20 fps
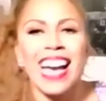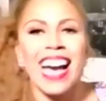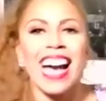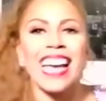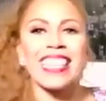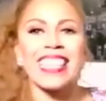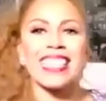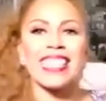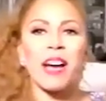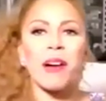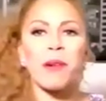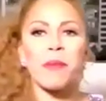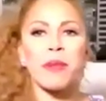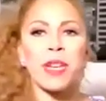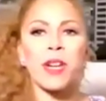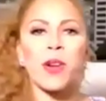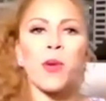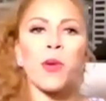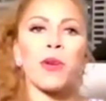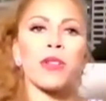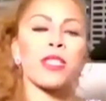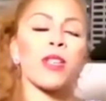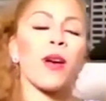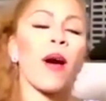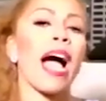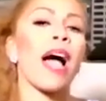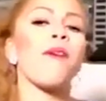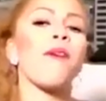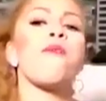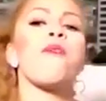I think that would be cool. So
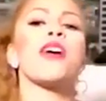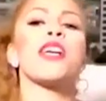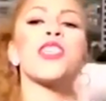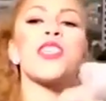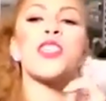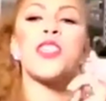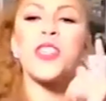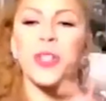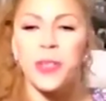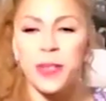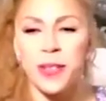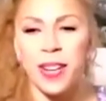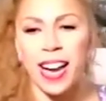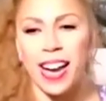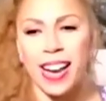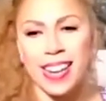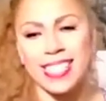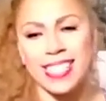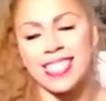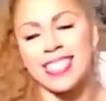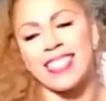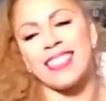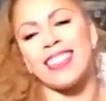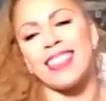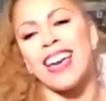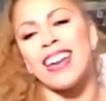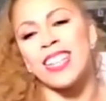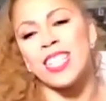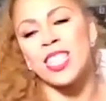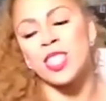I want you guys to
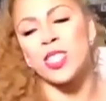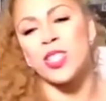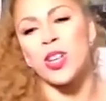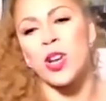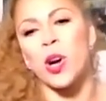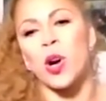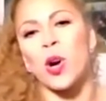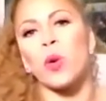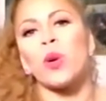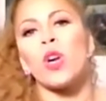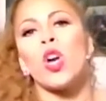let us know